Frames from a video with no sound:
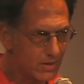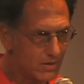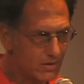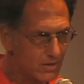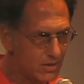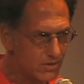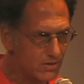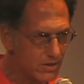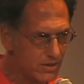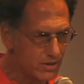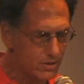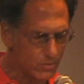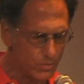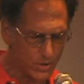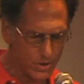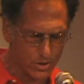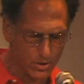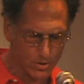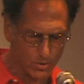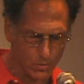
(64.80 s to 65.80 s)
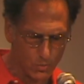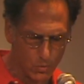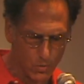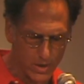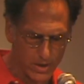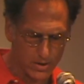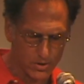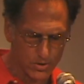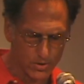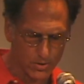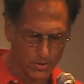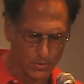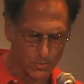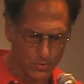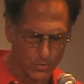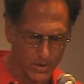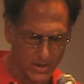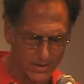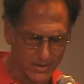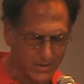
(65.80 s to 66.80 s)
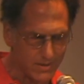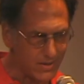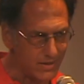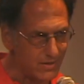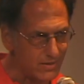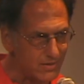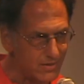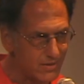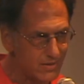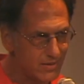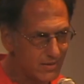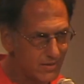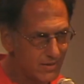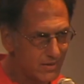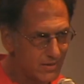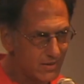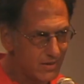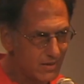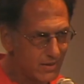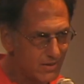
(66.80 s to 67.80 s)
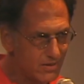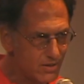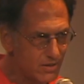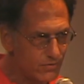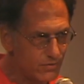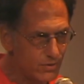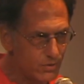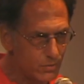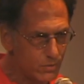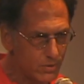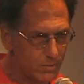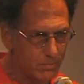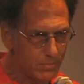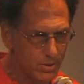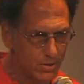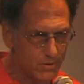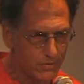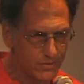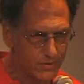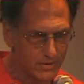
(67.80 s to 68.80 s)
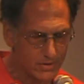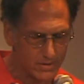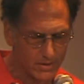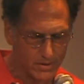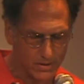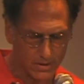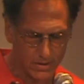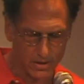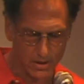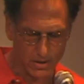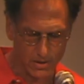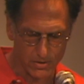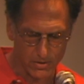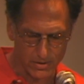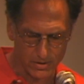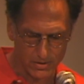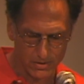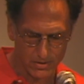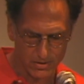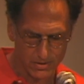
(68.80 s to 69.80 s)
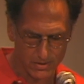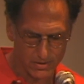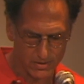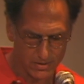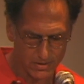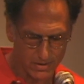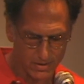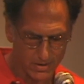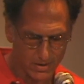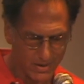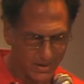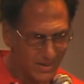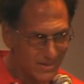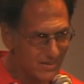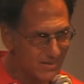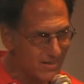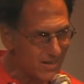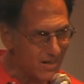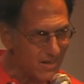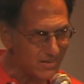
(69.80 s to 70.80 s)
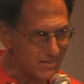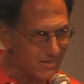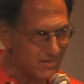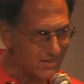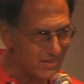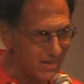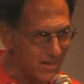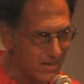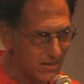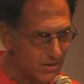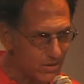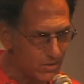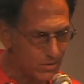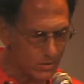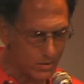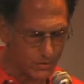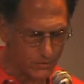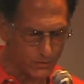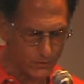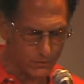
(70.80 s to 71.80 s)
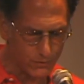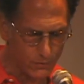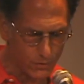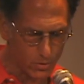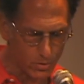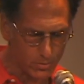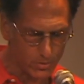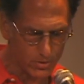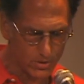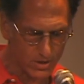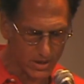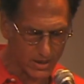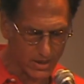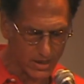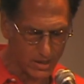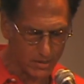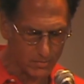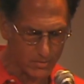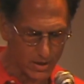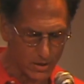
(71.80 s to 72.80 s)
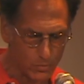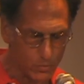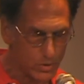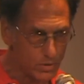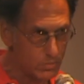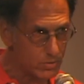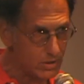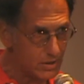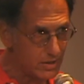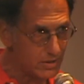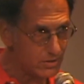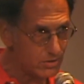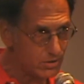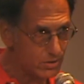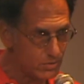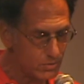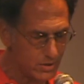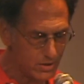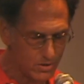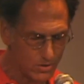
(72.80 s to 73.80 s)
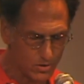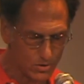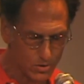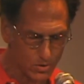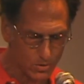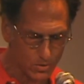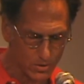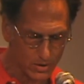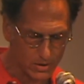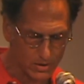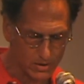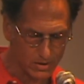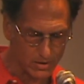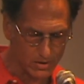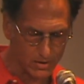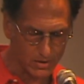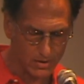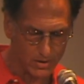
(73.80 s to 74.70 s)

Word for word: does the original wager resonate as if it were perfectly current? Not an echo of a former time that we relate to historically,